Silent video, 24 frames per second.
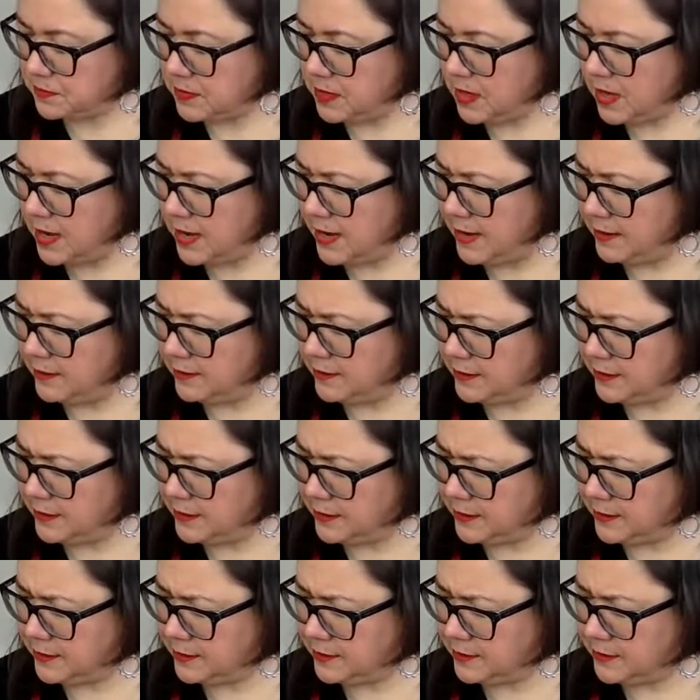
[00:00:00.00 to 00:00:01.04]
And
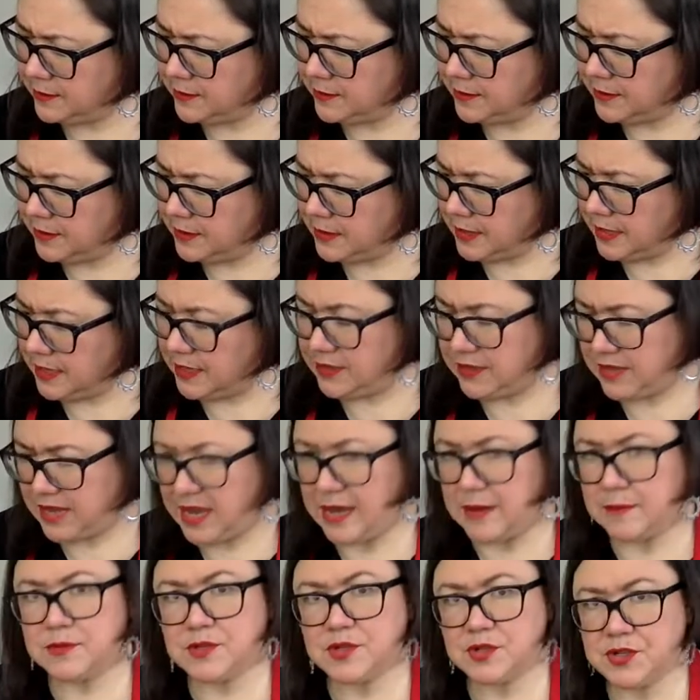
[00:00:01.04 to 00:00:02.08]
the
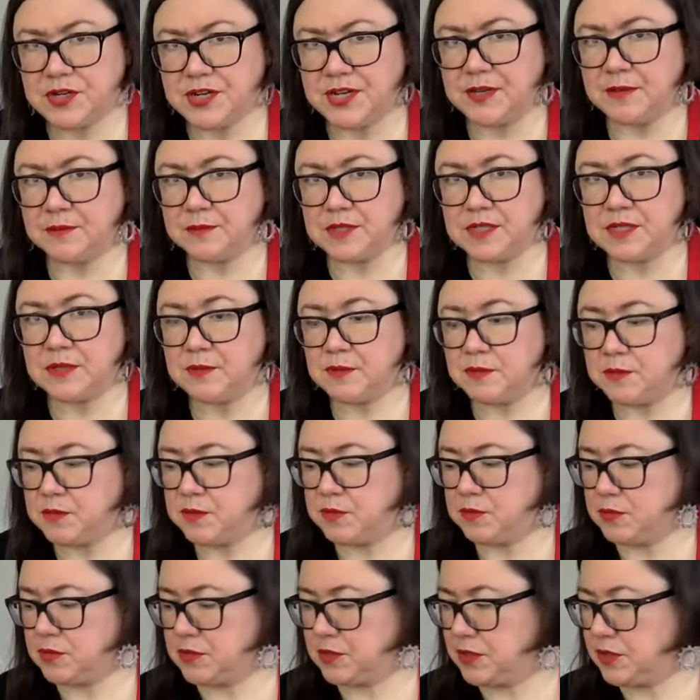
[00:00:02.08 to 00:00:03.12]
Amsterdam seem to be
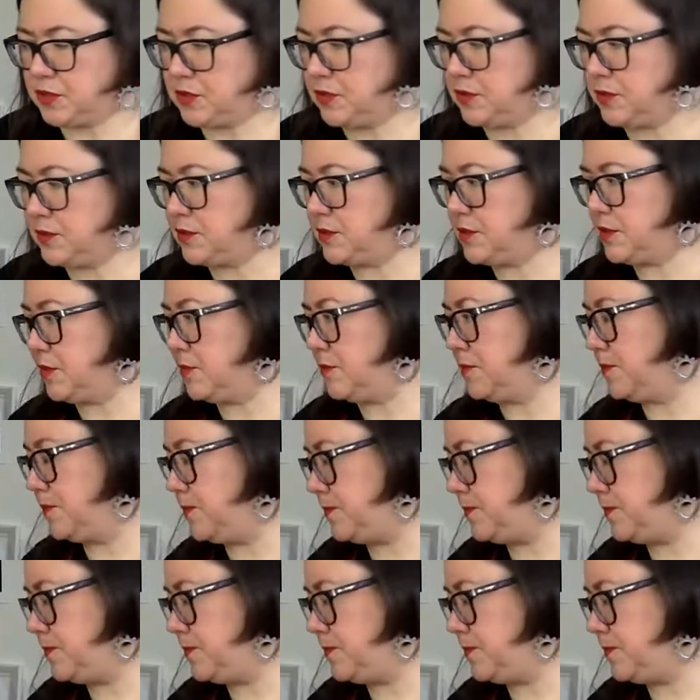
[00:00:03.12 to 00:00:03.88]
really good. So